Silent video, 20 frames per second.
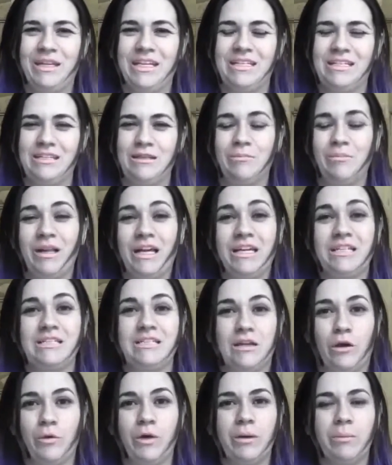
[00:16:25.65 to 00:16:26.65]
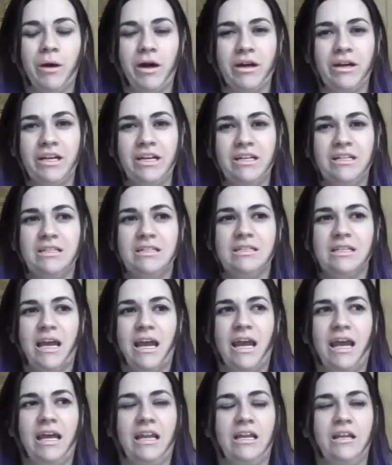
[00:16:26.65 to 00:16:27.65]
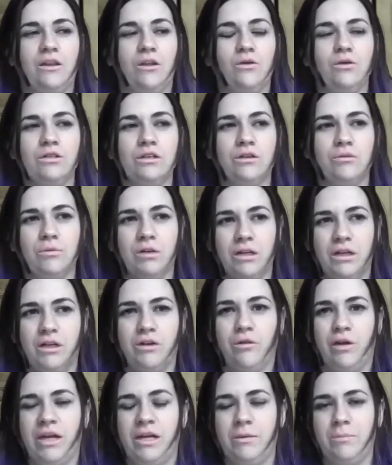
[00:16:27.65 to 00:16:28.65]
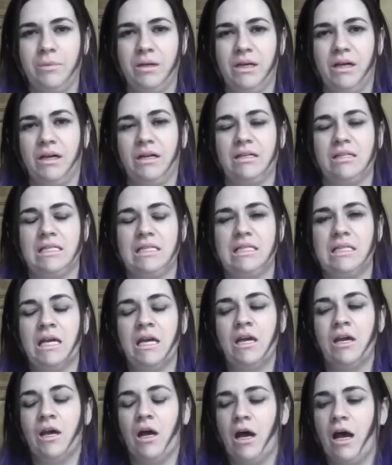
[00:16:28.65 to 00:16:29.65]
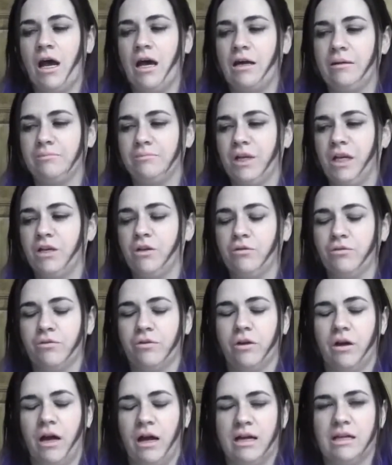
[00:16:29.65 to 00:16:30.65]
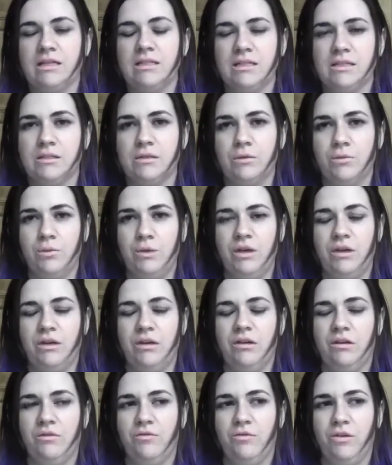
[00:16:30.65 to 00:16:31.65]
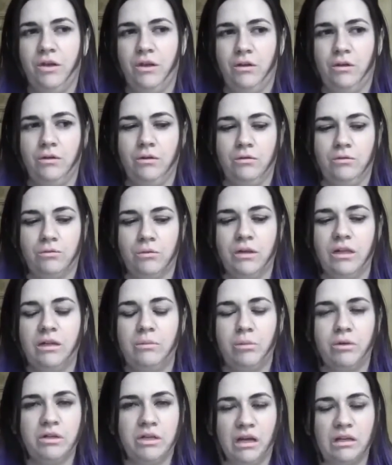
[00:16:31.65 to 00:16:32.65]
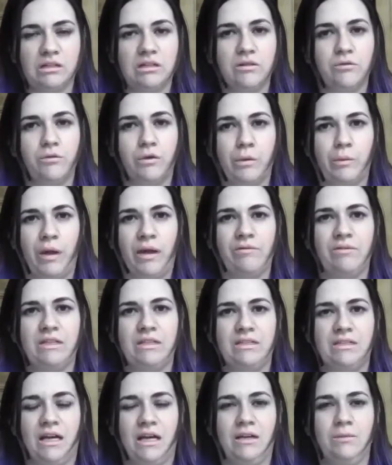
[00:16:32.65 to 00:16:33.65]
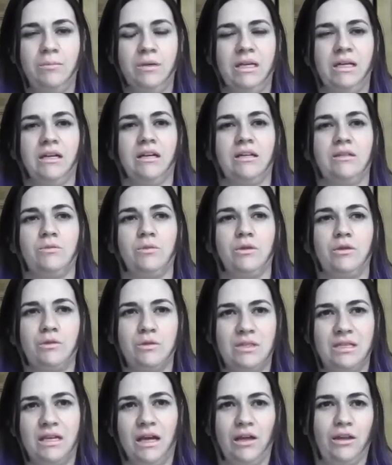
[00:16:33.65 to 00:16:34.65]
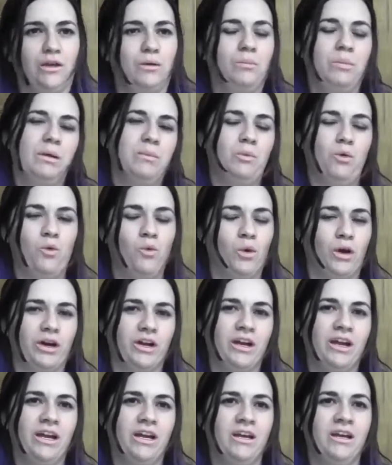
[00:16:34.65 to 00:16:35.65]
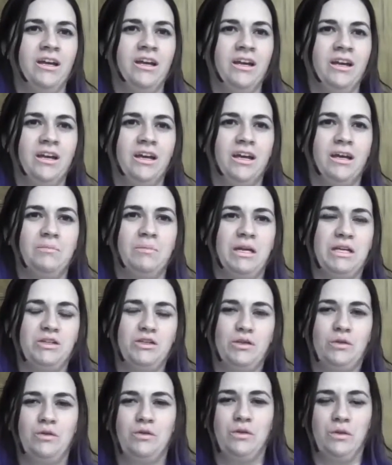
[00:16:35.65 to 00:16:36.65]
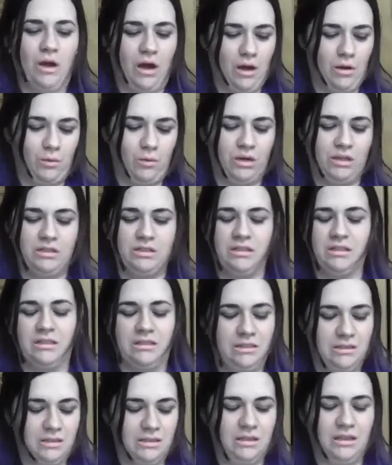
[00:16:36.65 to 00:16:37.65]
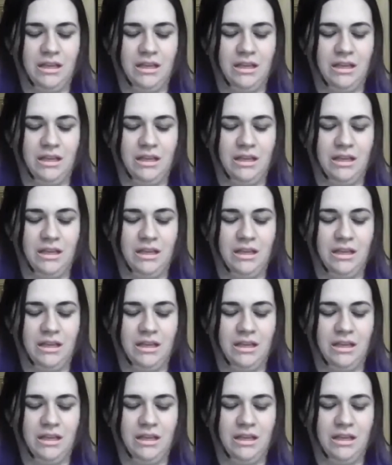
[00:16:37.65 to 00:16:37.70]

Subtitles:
Is to plan sewing parties, and those are really great because I know for us, we feel really productive when we have these done, because when you see other people working, it makes you not want to